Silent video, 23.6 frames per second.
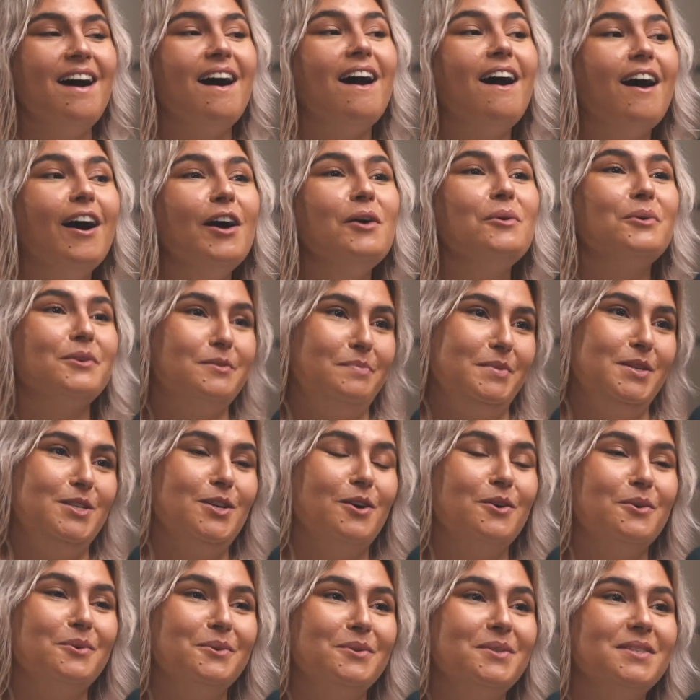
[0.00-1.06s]
I want to be
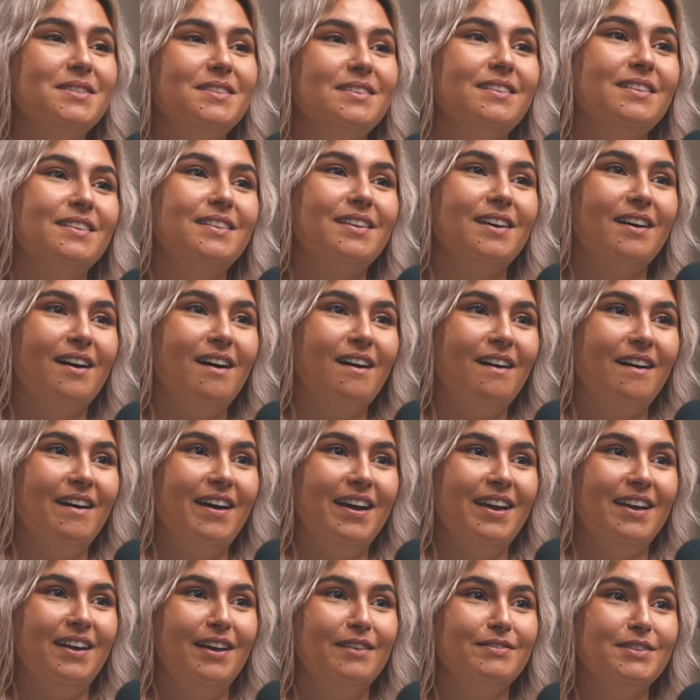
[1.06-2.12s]
told that
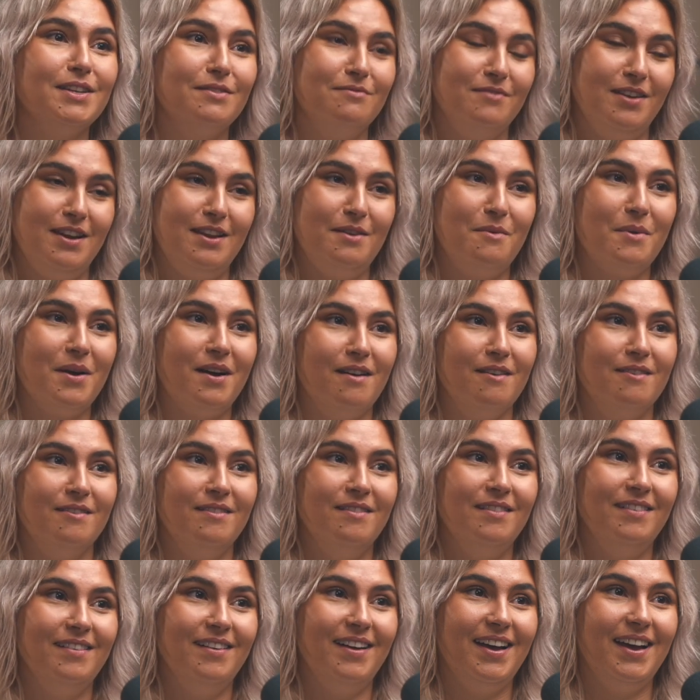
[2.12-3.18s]
I have done really well
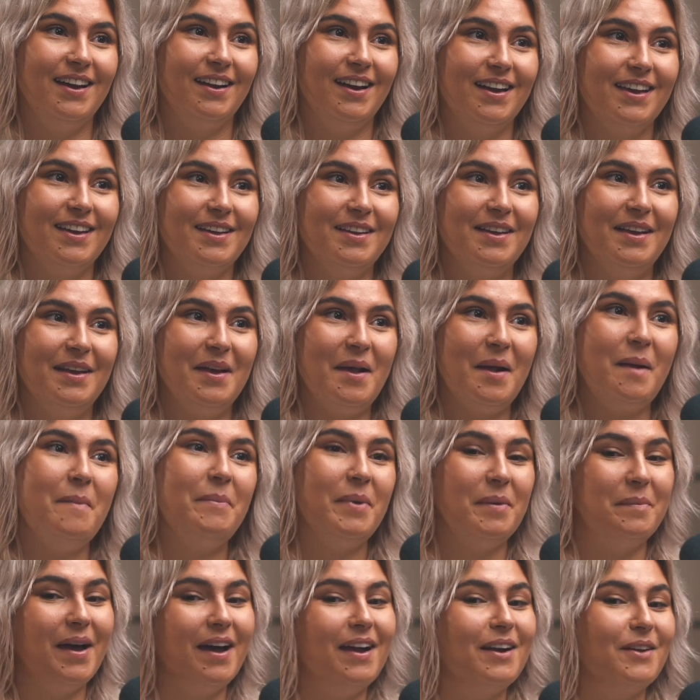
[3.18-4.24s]
and like
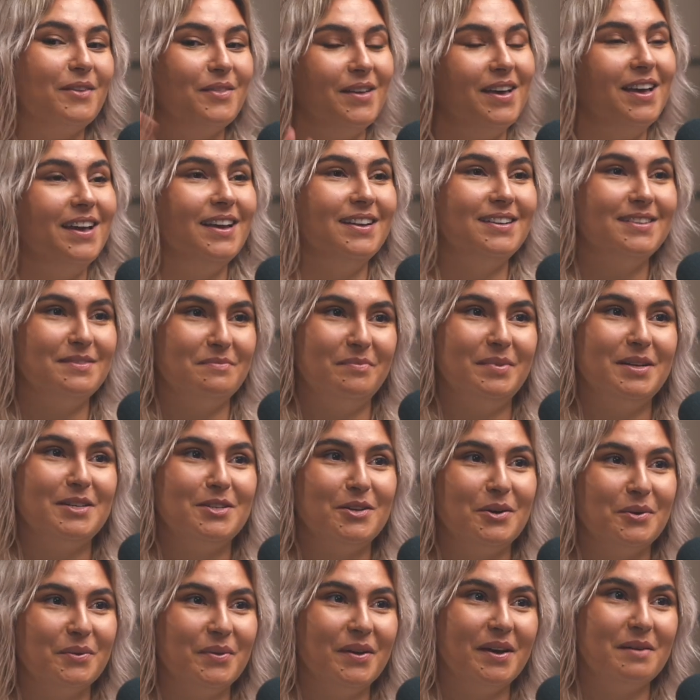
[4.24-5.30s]
be patted on the head and been
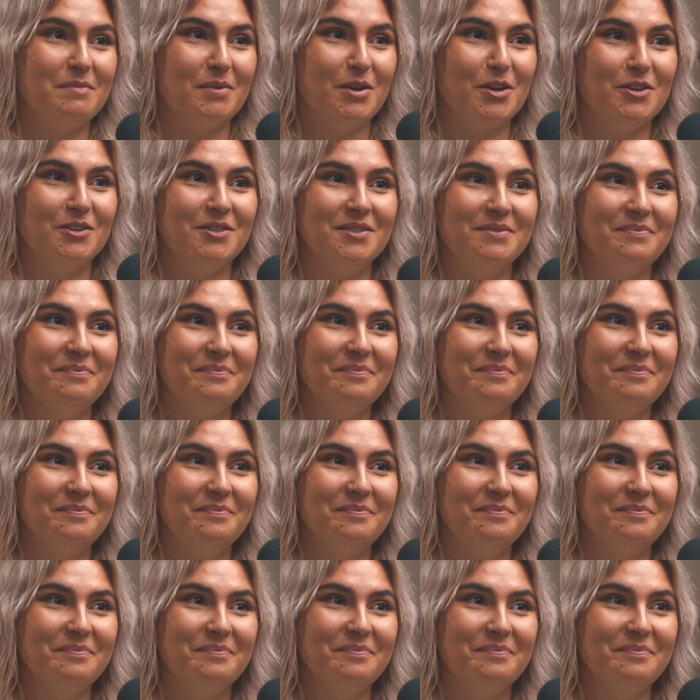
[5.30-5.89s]
told that I'm good.